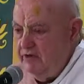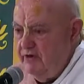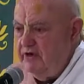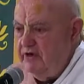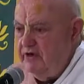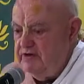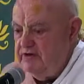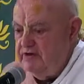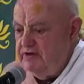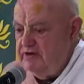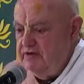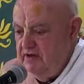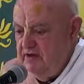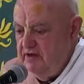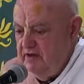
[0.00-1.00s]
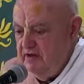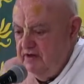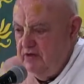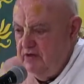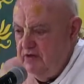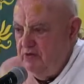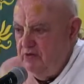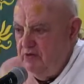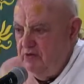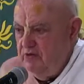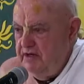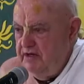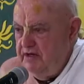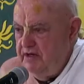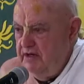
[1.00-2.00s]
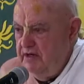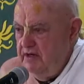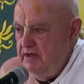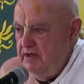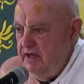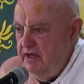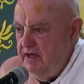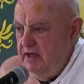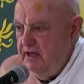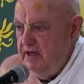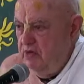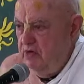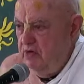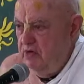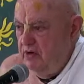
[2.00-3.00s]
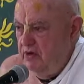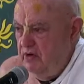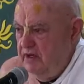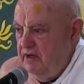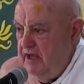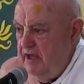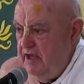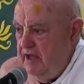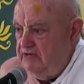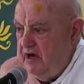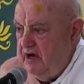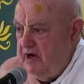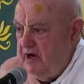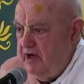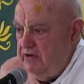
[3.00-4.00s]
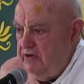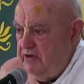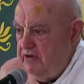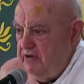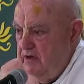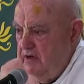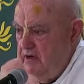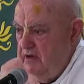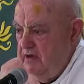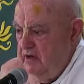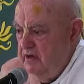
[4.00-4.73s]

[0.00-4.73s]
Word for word: So in any case, the crime rate in the world has dropped.